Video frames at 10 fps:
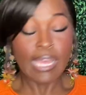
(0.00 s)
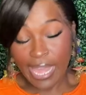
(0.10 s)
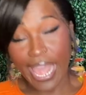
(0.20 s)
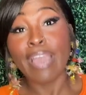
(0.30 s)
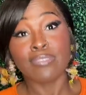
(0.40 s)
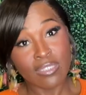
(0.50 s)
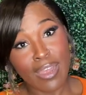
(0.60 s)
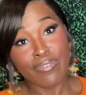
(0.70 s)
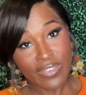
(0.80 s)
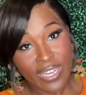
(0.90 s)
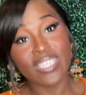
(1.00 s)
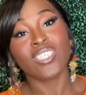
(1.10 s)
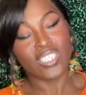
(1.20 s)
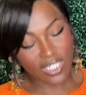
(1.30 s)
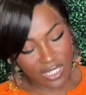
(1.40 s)
after I finish
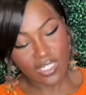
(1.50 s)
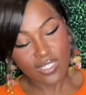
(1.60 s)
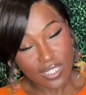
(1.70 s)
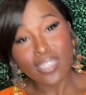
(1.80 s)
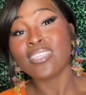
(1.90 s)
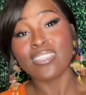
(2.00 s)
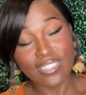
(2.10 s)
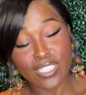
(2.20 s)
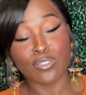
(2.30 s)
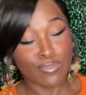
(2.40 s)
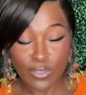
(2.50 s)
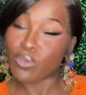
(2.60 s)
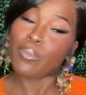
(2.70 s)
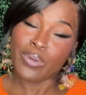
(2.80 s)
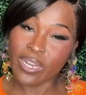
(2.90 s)
this review
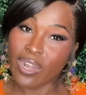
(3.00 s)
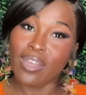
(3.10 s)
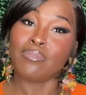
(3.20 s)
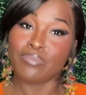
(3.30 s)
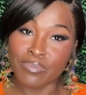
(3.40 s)
and put it up,